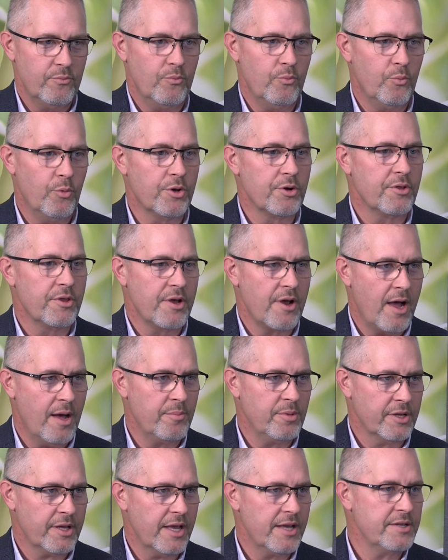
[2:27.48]
what are their
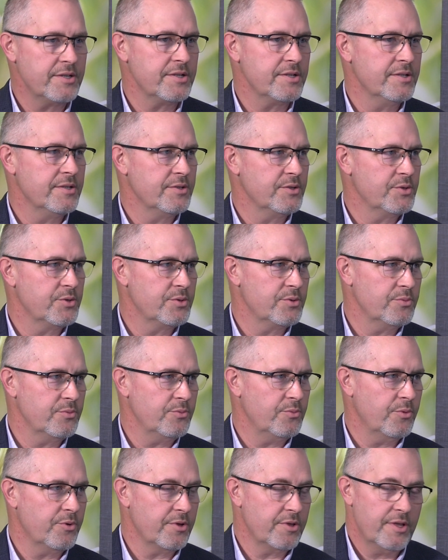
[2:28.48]
obligations,
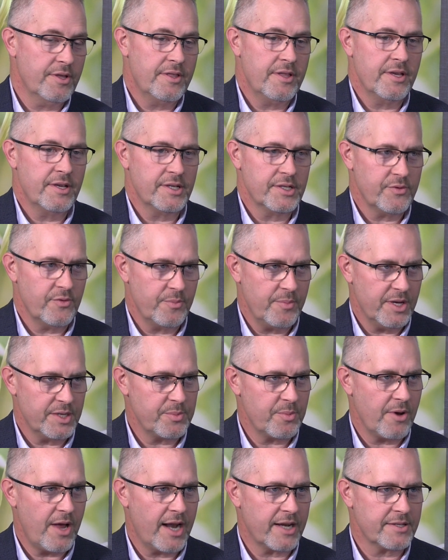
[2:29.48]
what are the things for
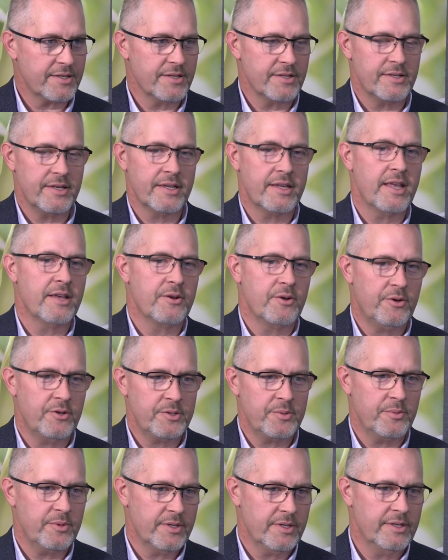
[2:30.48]
best practices, again,
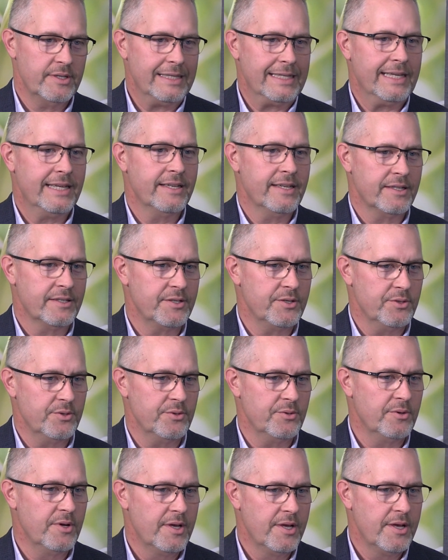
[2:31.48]
ultimately leading
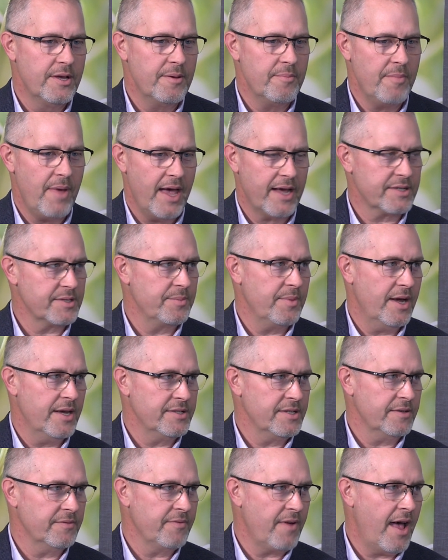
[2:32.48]
to
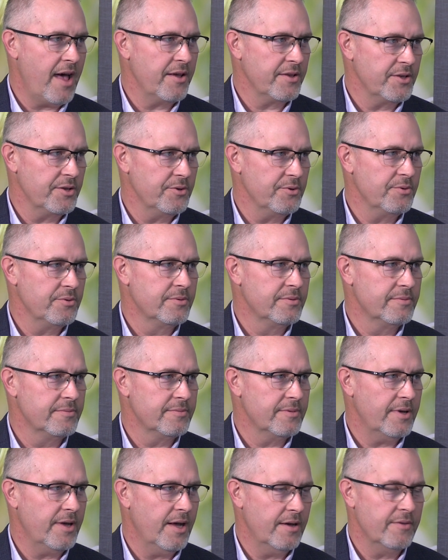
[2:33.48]
maximizing value
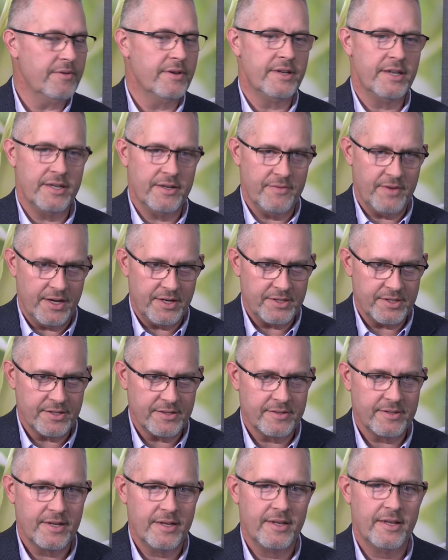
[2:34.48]
of an
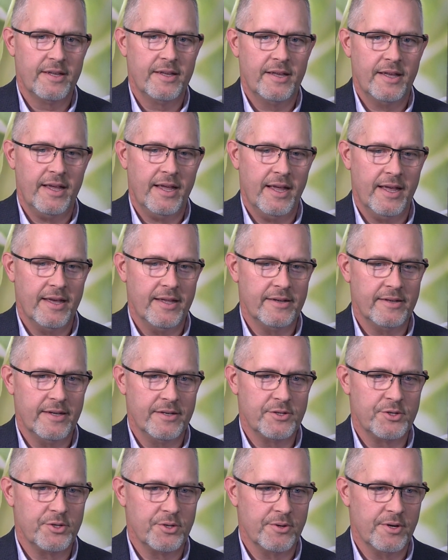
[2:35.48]
innovation and
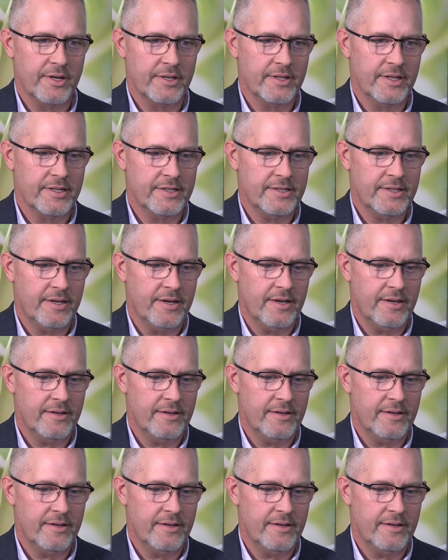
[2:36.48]
ensuring that